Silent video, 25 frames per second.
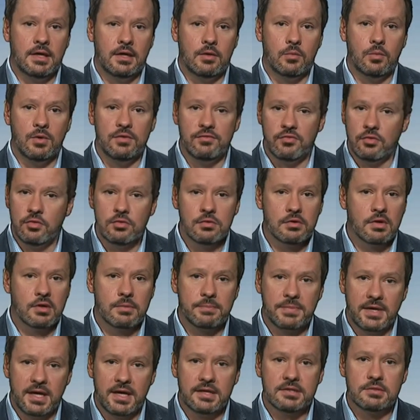we've all got a
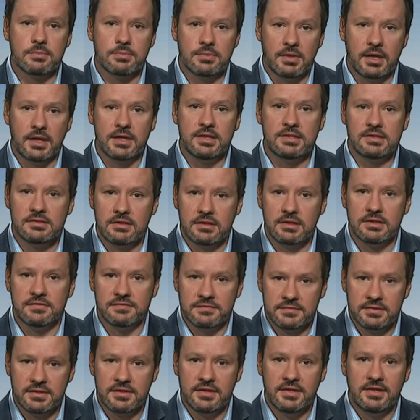part to play to
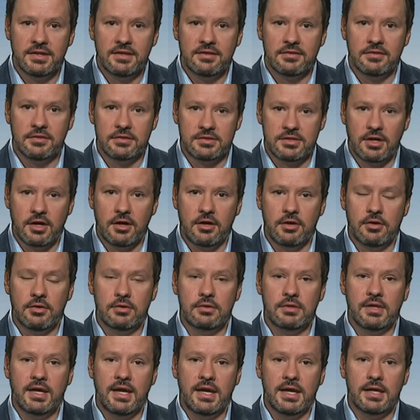lift the
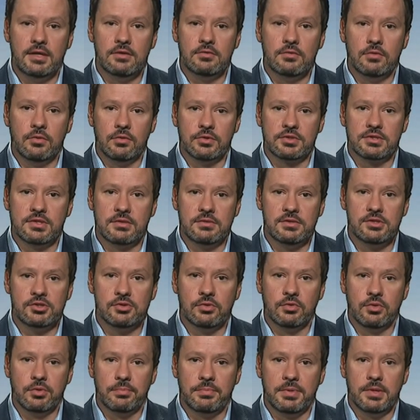tone and also
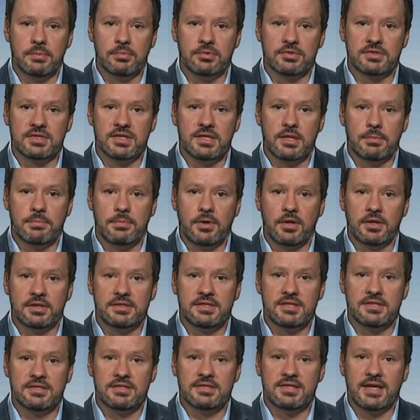ensure that people see that
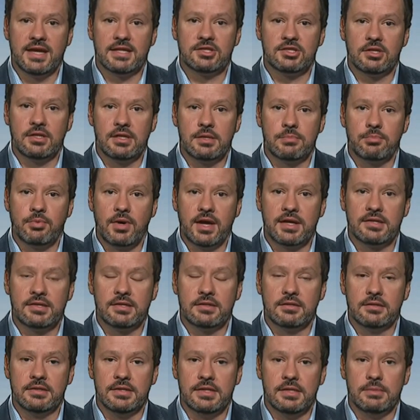politics is actually
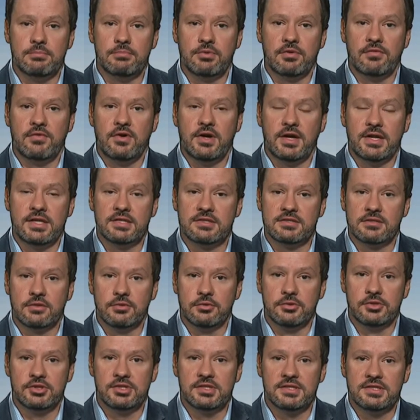practically providing
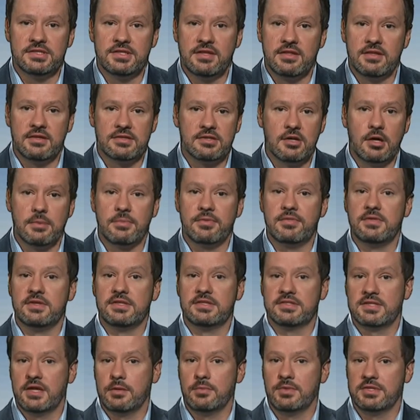solutions to the type of
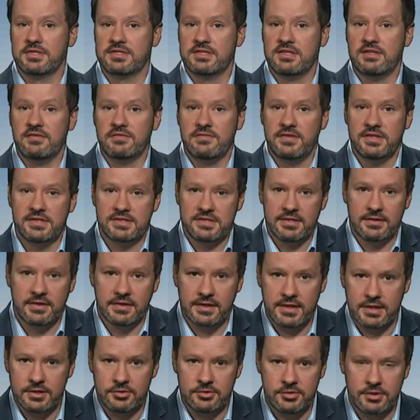things they want to see fixed in the
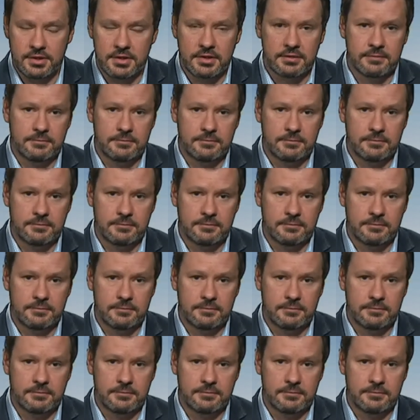country.